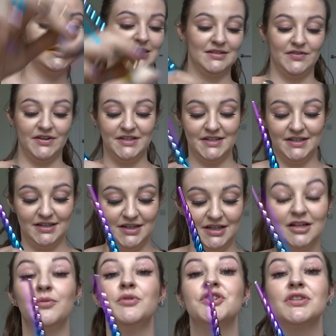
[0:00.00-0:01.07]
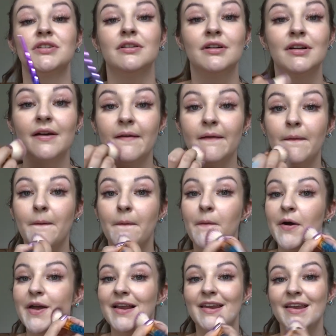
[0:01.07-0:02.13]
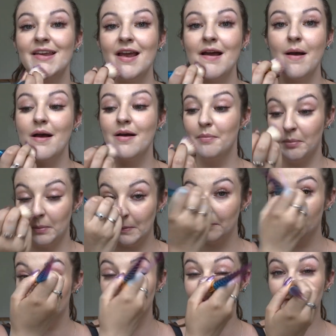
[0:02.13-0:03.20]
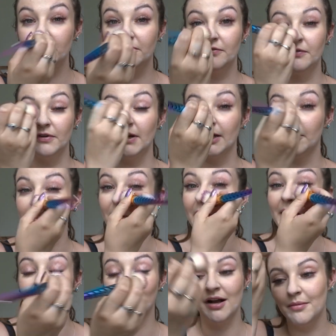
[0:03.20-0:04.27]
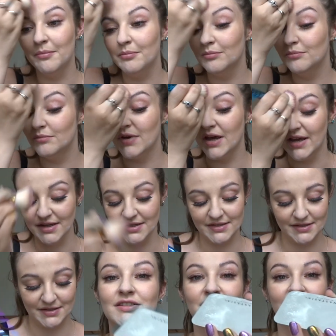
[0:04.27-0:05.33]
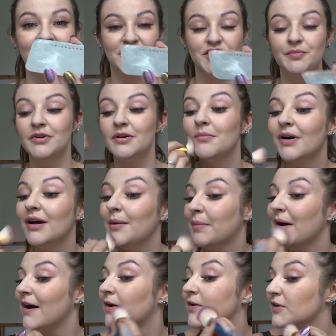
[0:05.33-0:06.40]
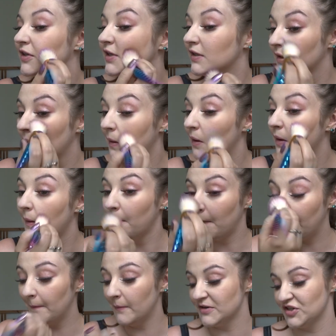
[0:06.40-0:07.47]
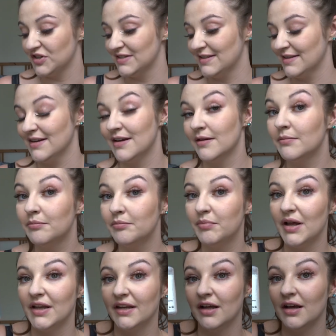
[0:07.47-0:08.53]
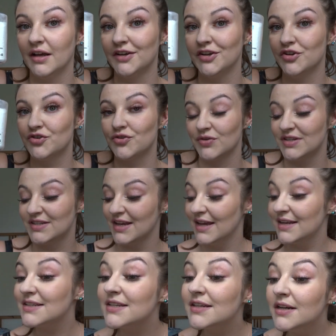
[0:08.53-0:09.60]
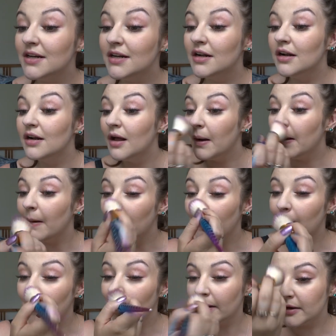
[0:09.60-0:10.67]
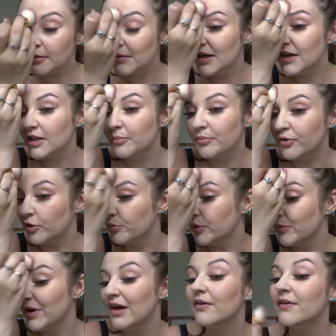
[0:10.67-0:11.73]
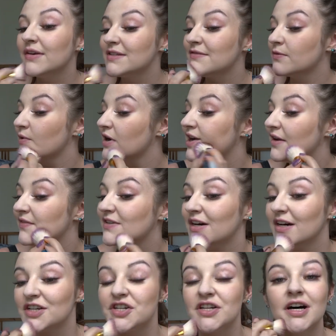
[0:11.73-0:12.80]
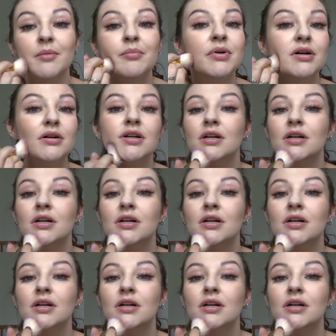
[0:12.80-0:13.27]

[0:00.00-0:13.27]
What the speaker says: Because if I didn't, I would just look like an oily, flipping mess. So yeah, I just put my powder, which is the Benign Neutral Set, on my little problem areas and where I've touched up.